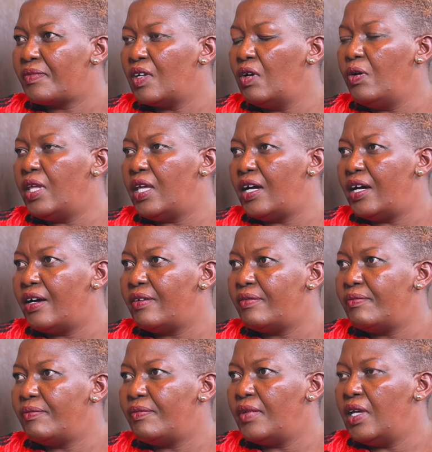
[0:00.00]
Oh yeah.
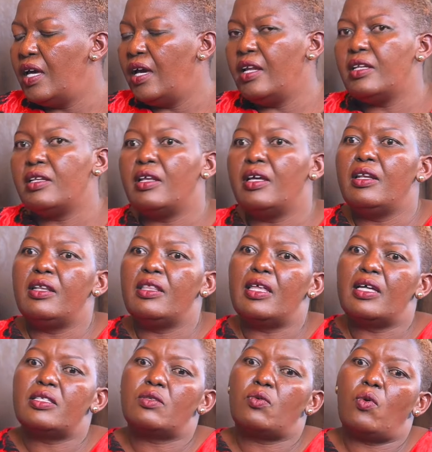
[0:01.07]
And
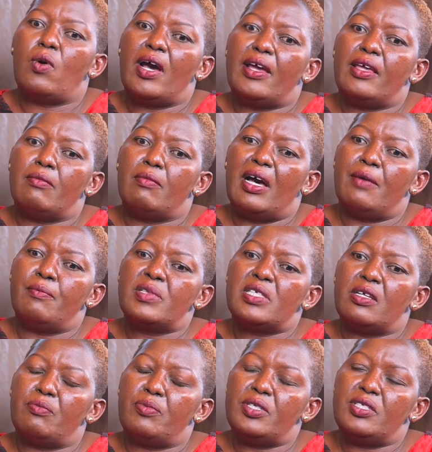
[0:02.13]
that's why I'm
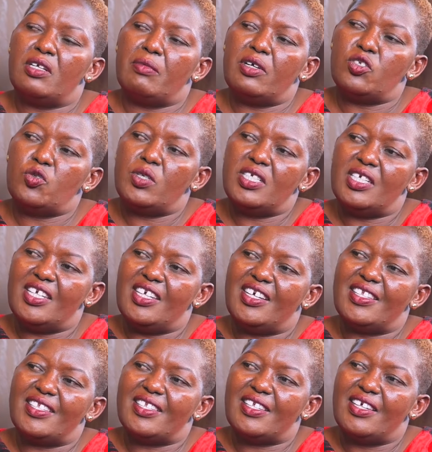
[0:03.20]
celebrating my 20
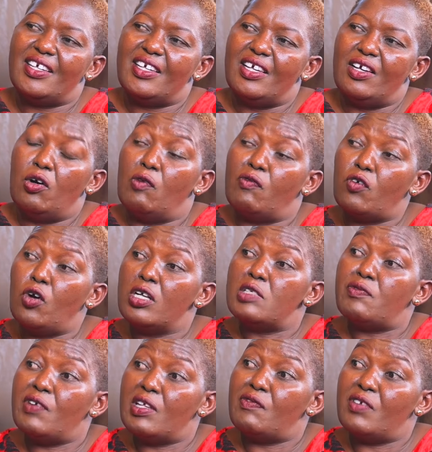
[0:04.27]
years of God's
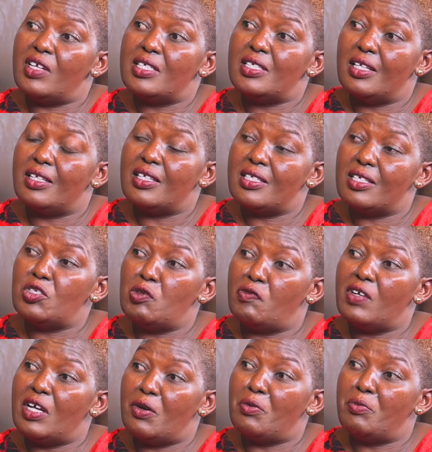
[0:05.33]
faithfulness in the city of
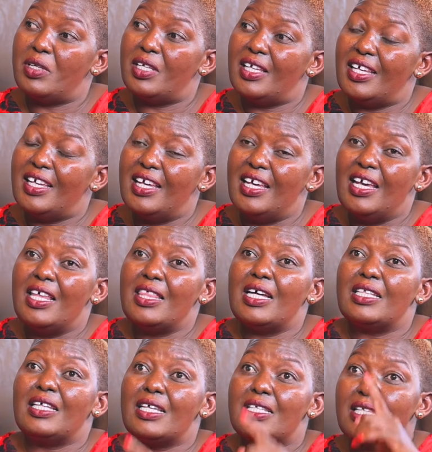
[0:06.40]
Nairobi.
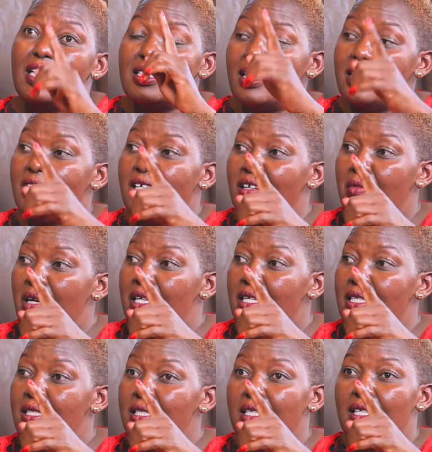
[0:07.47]
That I started in
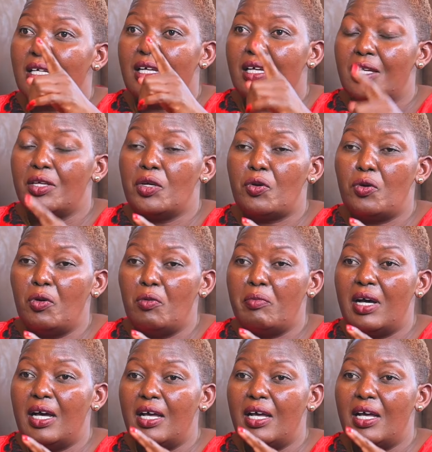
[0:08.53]
Marigiti, Gikomba,